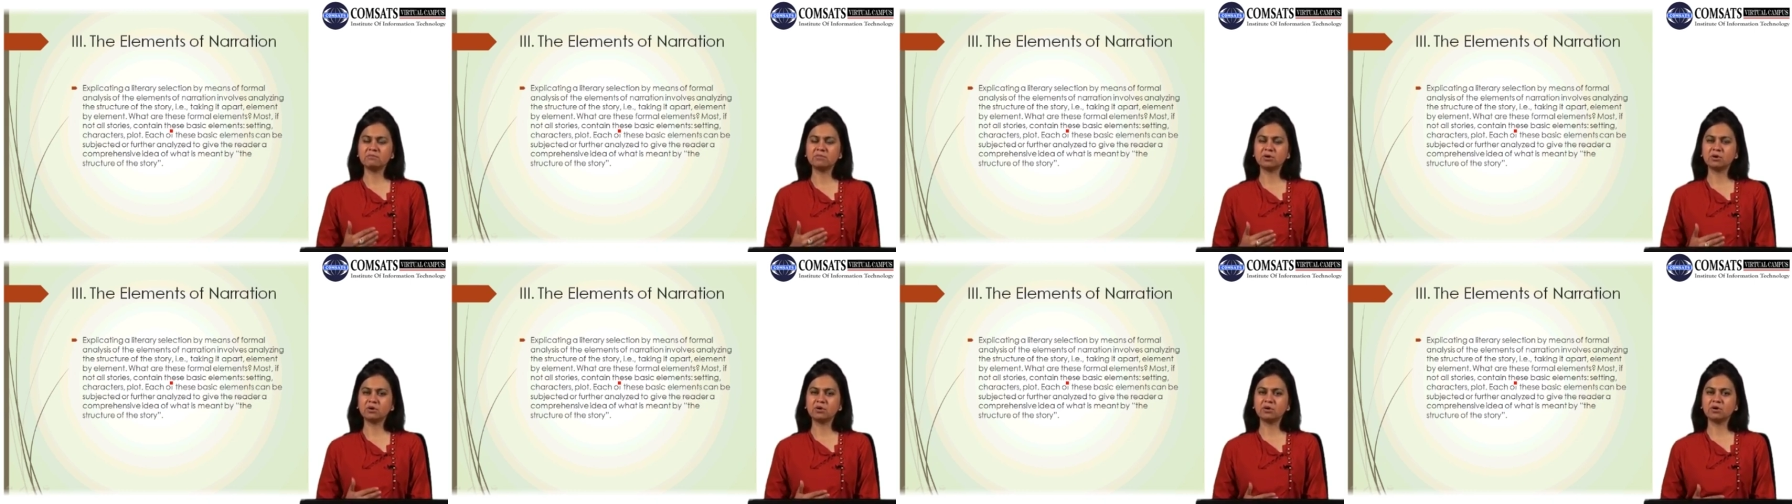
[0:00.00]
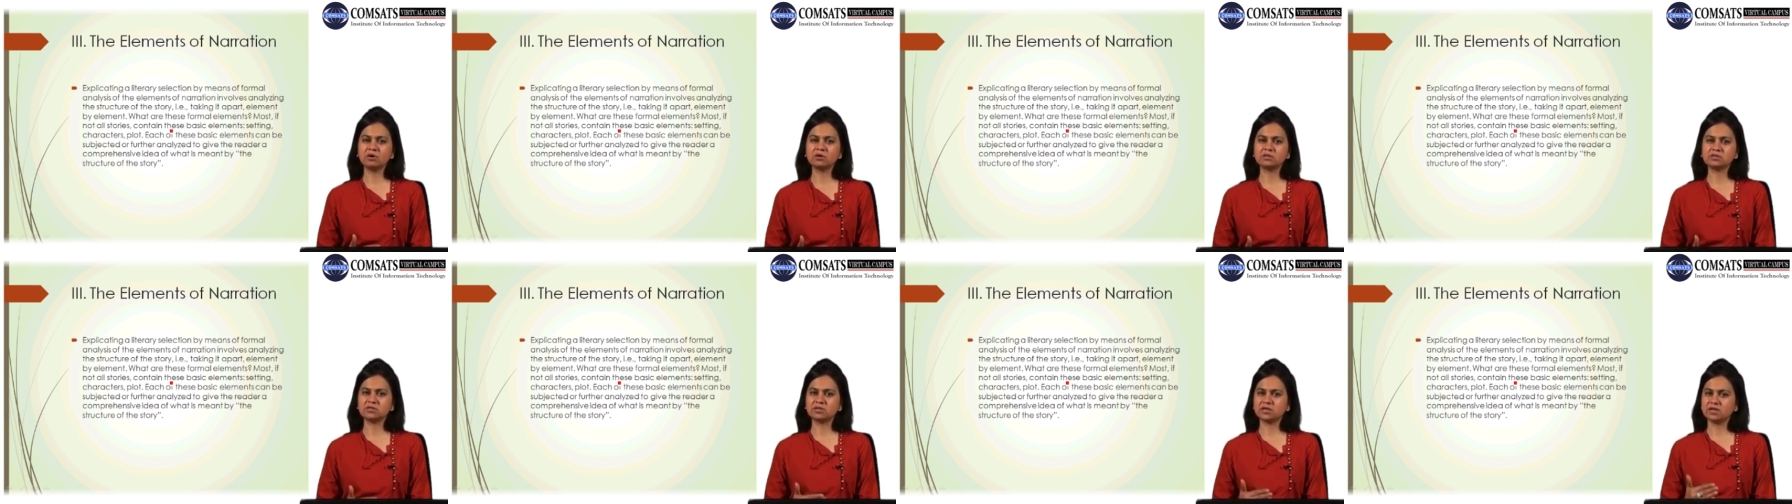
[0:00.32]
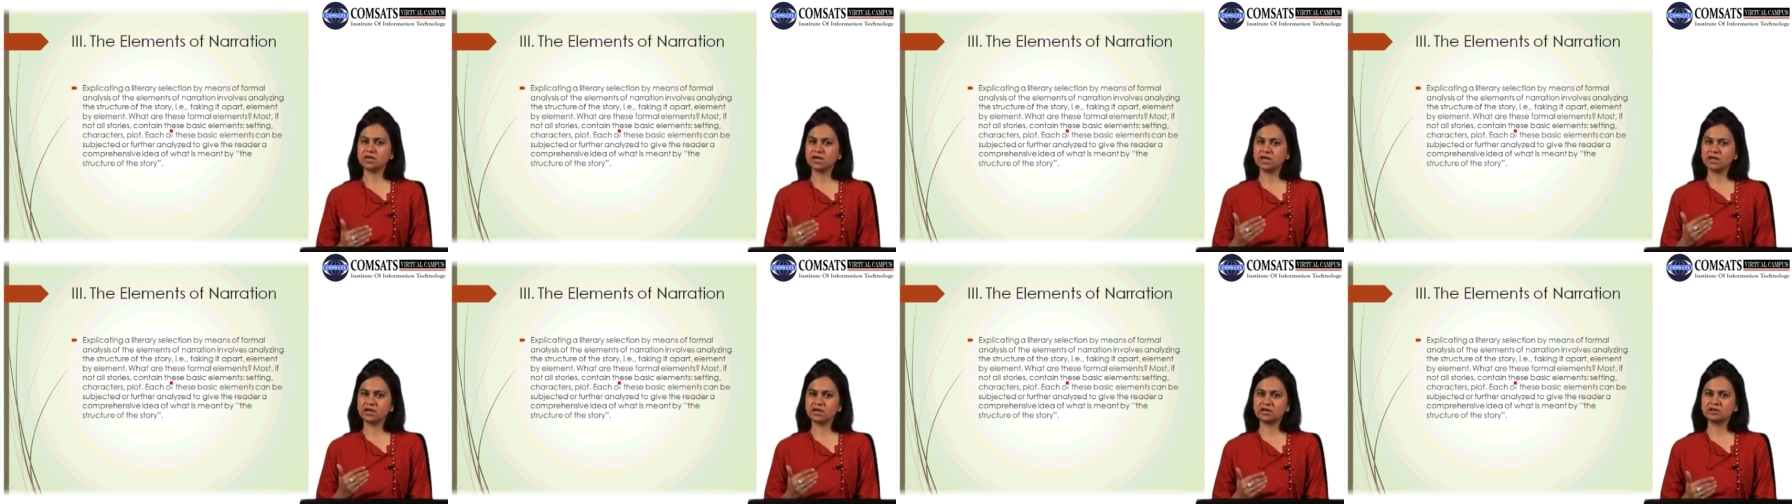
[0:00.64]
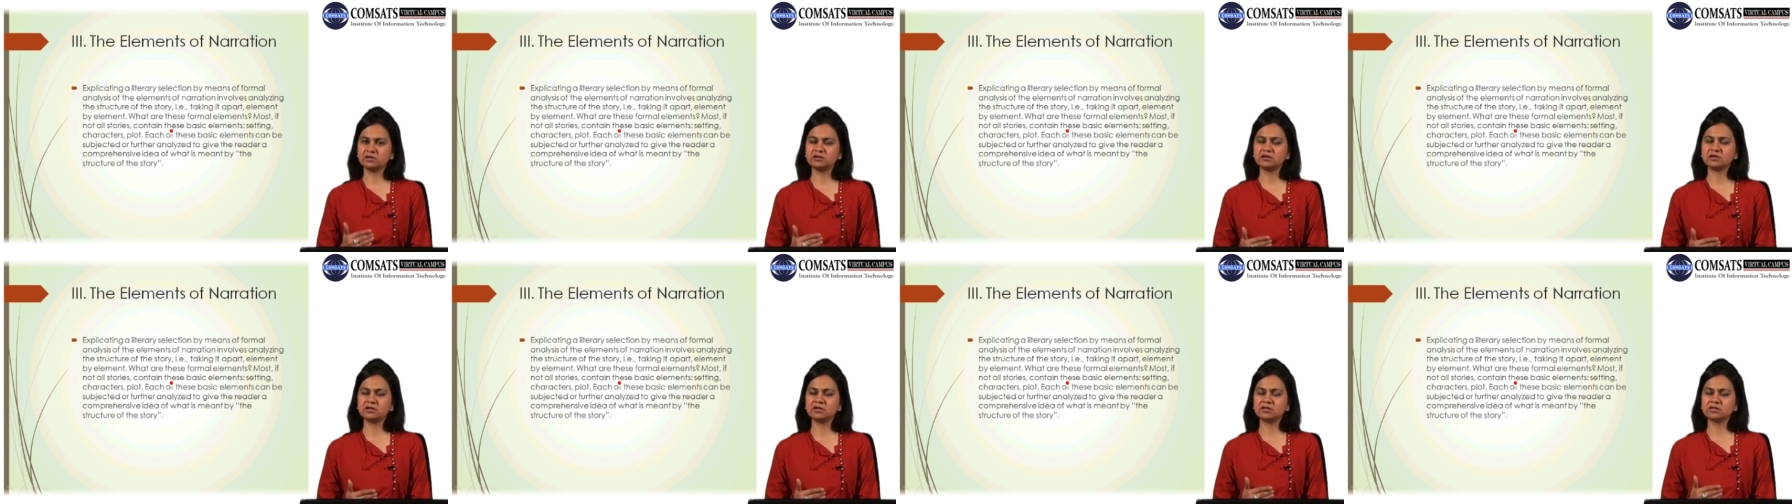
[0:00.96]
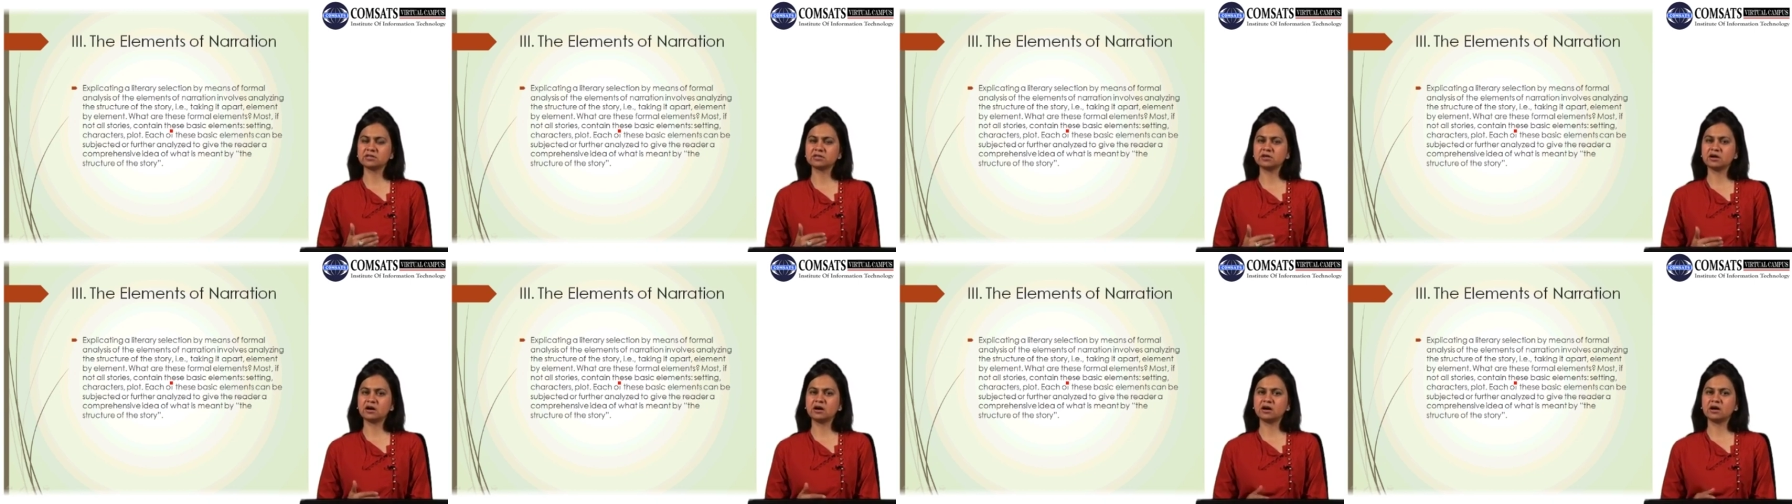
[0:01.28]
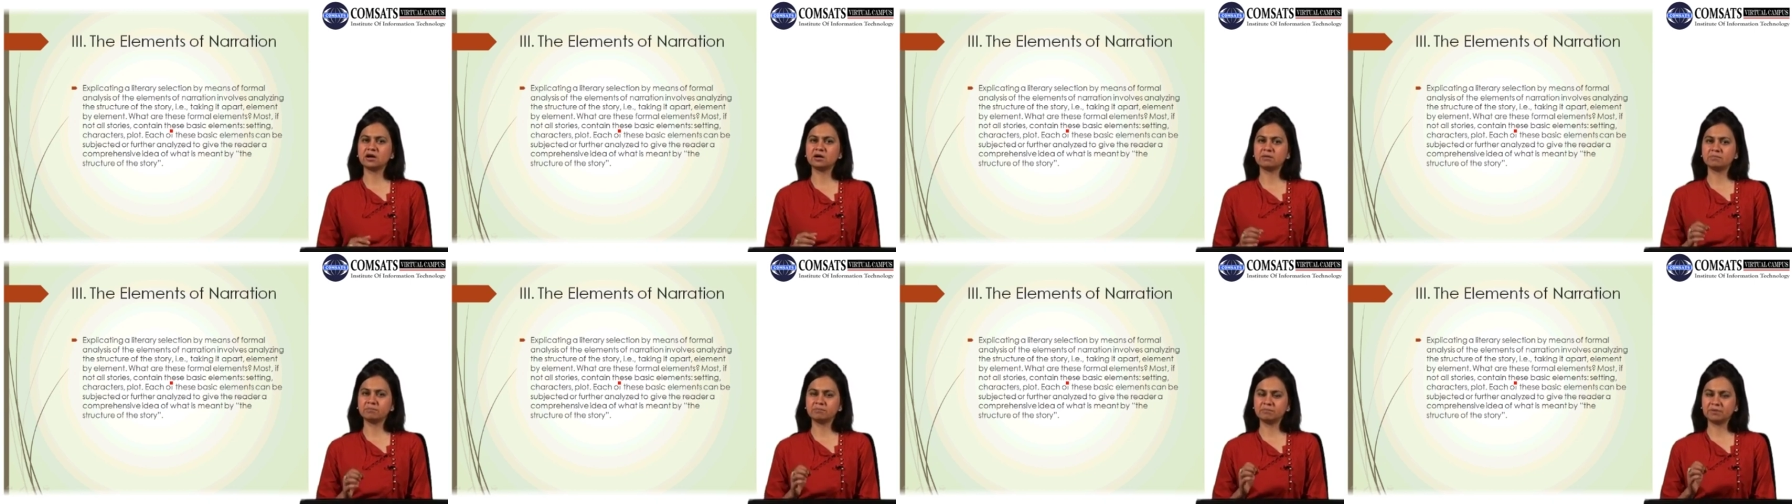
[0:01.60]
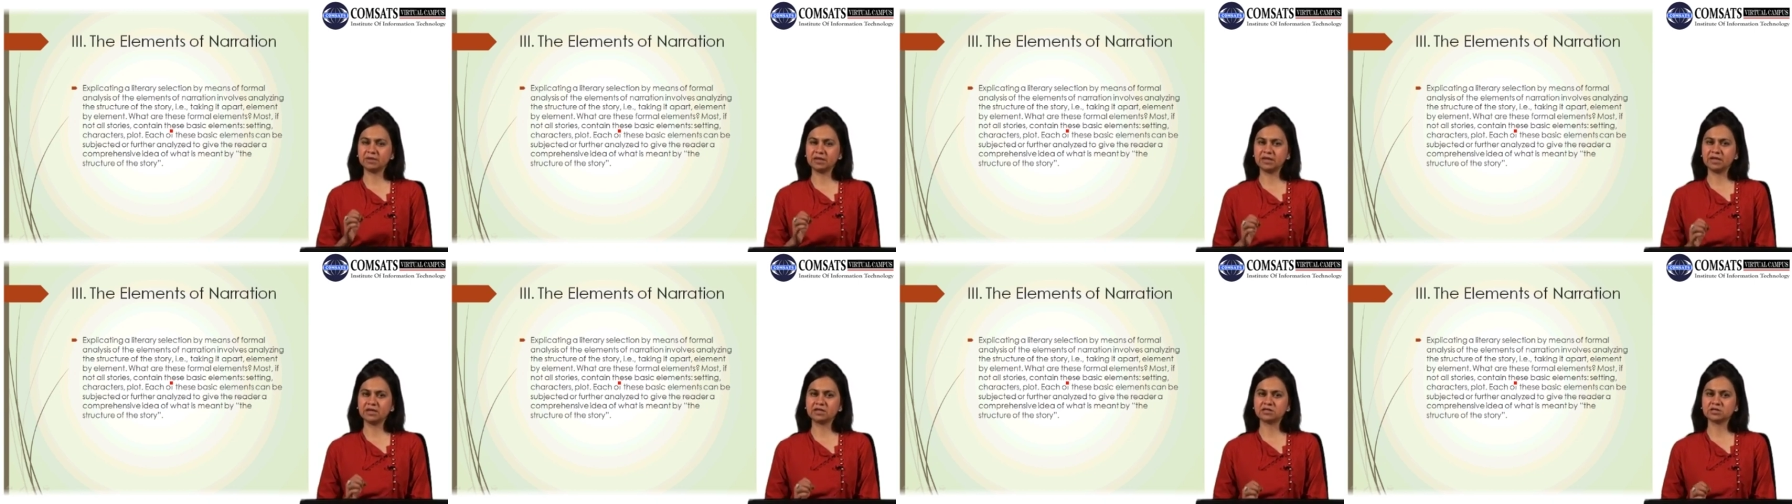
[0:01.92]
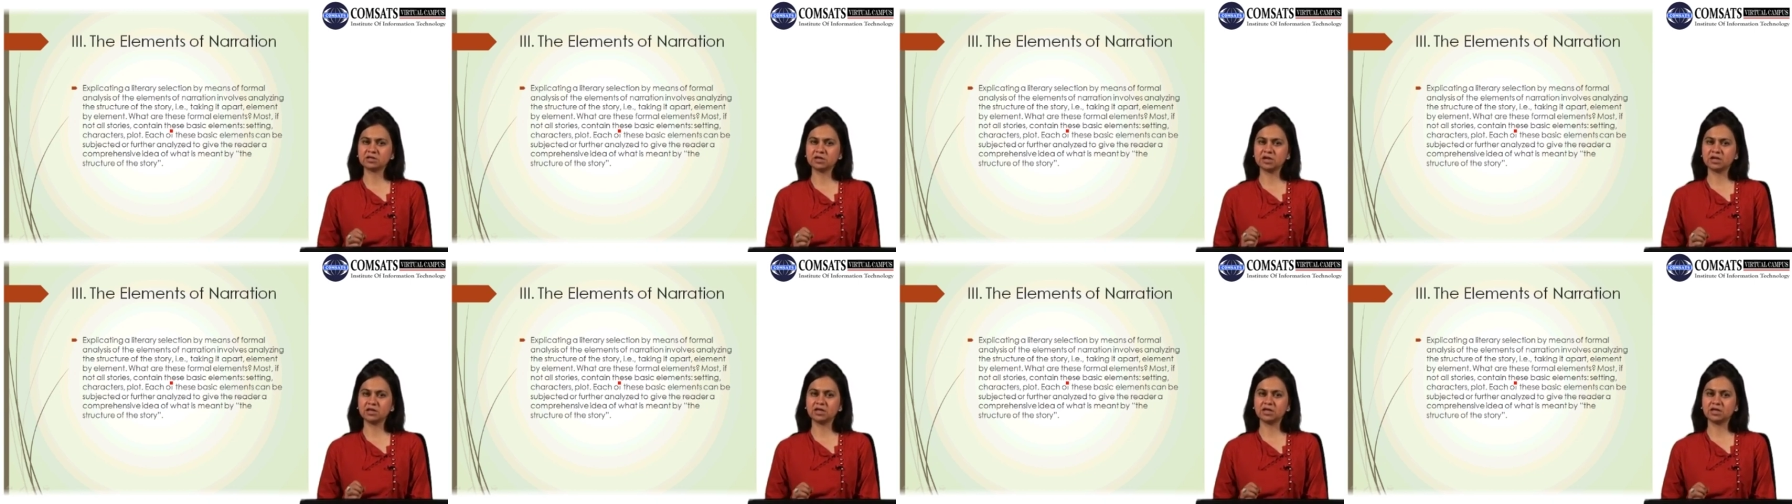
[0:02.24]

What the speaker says: because the characters are placed